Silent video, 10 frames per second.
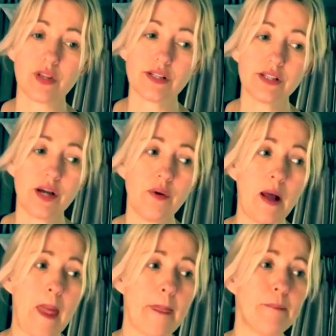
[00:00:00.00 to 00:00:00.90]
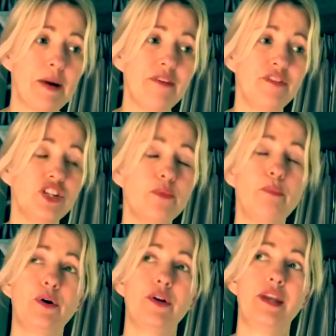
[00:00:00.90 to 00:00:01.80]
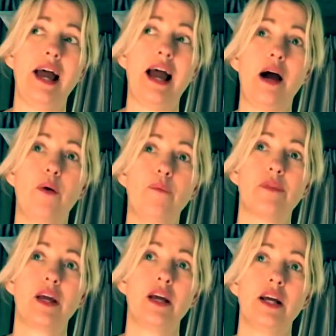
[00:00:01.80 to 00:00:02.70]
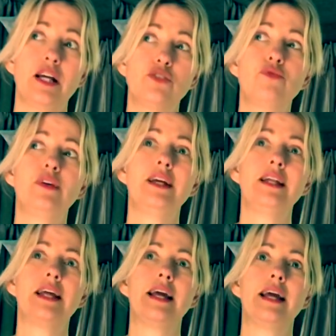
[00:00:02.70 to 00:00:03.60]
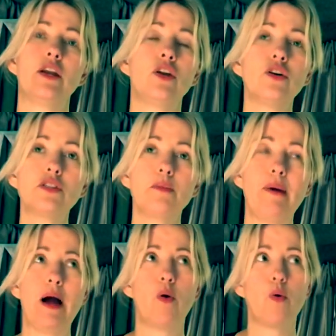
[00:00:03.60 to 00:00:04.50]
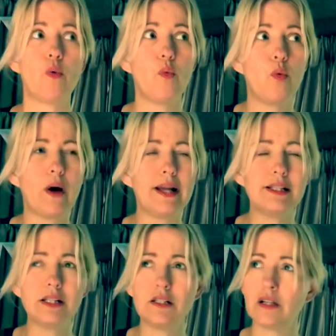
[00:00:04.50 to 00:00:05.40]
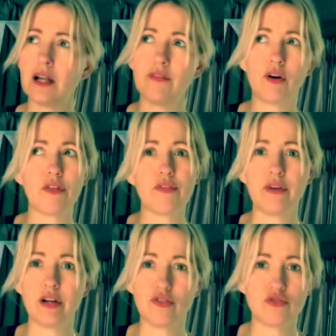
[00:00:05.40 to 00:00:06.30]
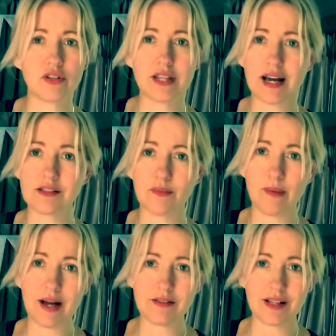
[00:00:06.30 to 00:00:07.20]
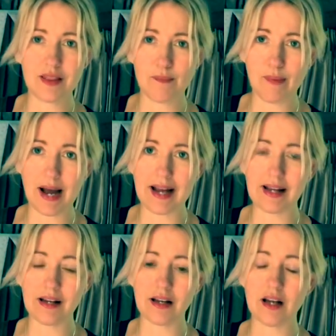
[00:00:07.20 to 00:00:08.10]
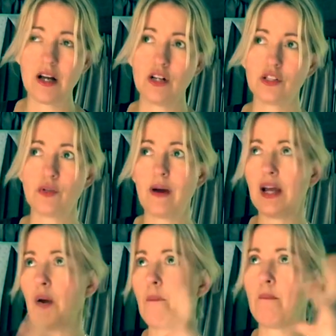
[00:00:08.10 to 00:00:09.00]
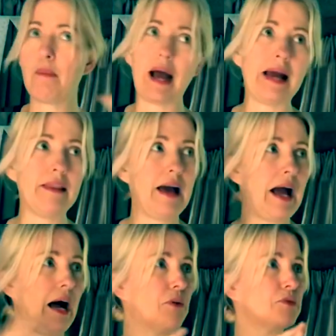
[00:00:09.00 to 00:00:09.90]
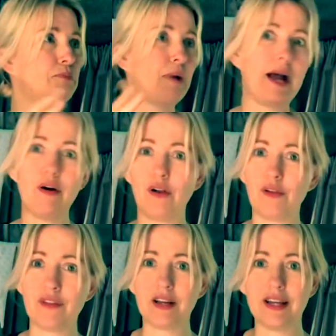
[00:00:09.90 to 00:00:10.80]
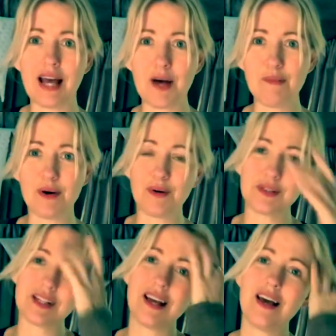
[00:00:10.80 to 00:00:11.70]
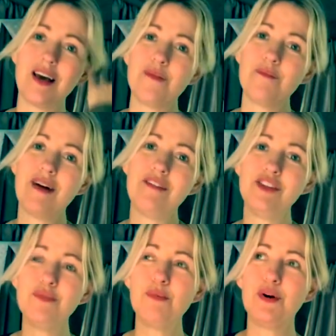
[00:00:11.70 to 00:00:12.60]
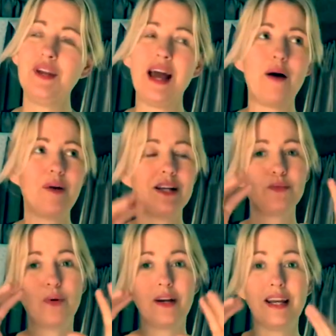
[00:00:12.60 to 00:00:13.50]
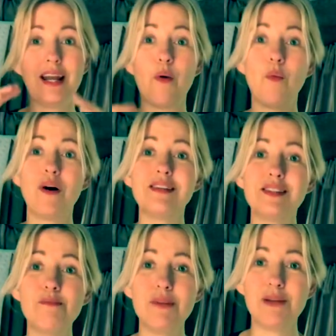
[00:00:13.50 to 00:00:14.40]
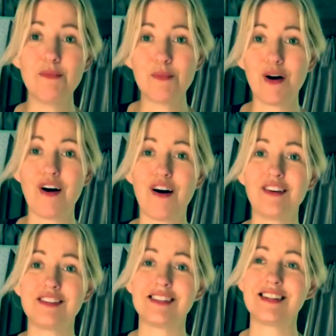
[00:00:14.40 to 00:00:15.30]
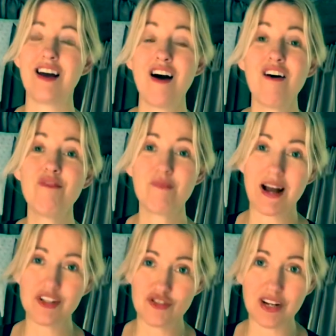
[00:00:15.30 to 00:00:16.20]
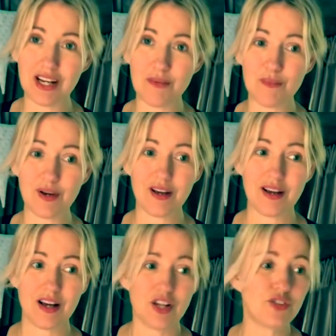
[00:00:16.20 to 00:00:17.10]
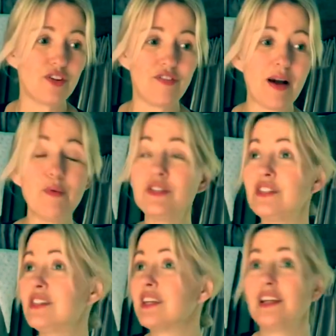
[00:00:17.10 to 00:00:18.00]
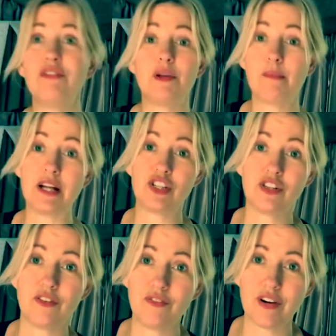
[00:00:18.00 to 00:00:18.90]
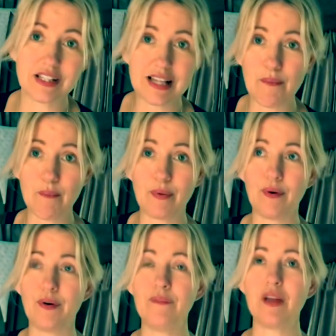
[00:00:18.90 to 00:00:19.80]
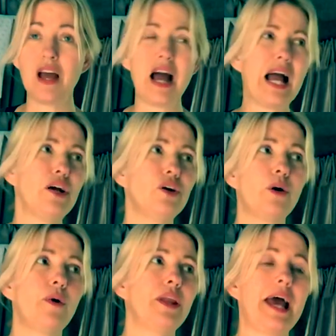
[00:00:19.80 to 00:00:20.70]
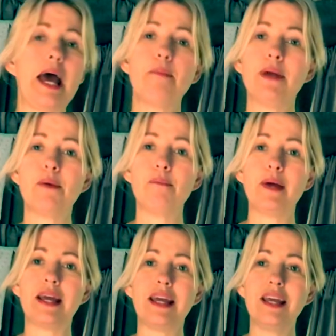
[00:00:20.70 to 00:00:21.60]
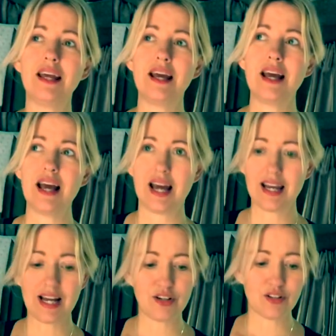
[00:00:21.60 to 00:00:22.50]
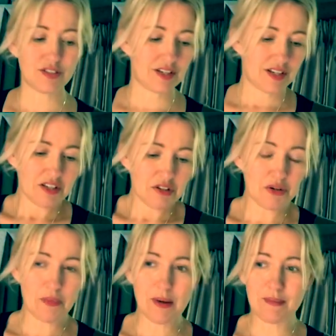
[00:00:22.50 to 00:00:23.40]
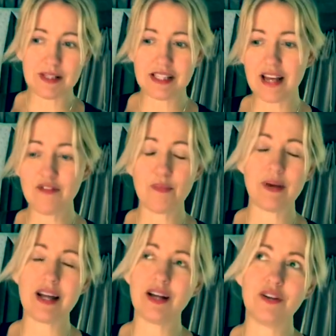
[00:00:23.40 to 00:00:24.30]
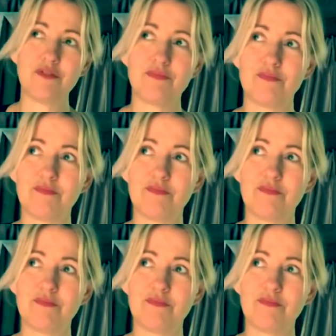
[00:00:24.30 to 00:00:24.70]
So my vision board now is really not about waiting till I've got £300,000 in the bank so I can buy the house, buy all the canal boats. My vision board now is working out what is the minimum cost of my dream. So if I wanted to live in a mansion, for example, I could go on Airbnb and I could, maybe save up and I could